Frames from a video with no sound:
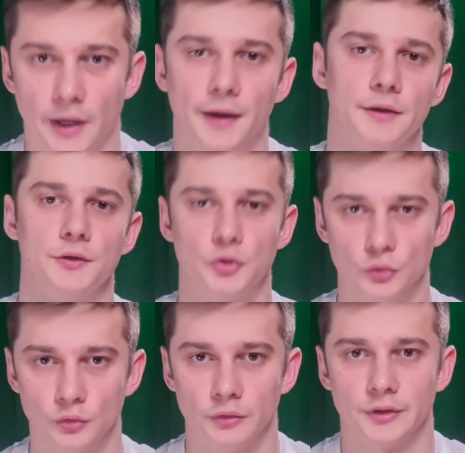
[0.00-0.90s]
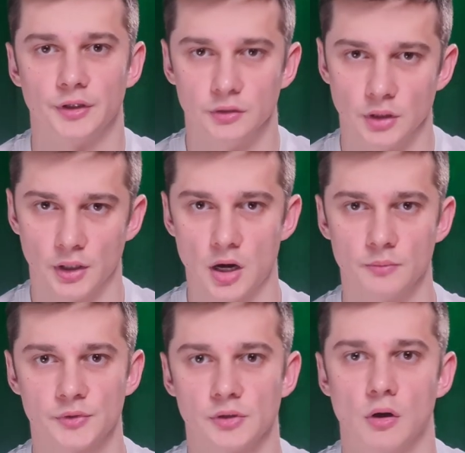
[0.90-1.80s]
and 2
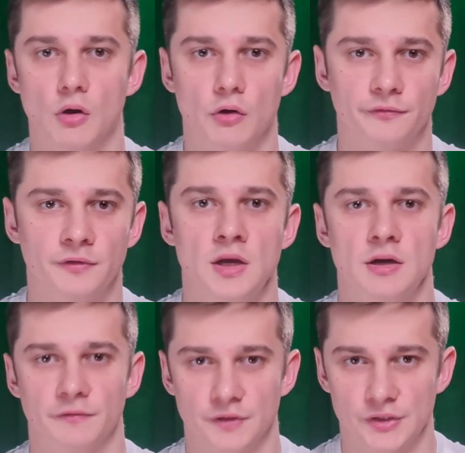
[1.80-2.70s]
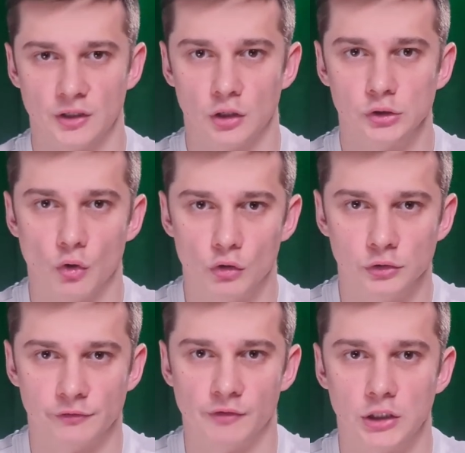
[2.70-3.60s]
kilograms of physical
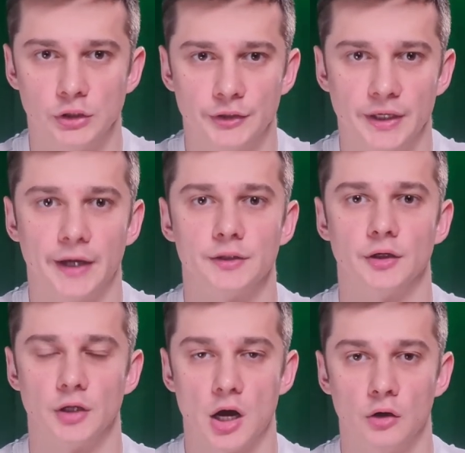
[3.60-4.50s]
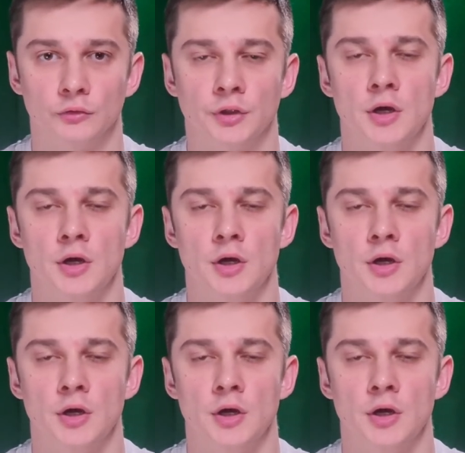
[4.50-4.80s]
gold valued at around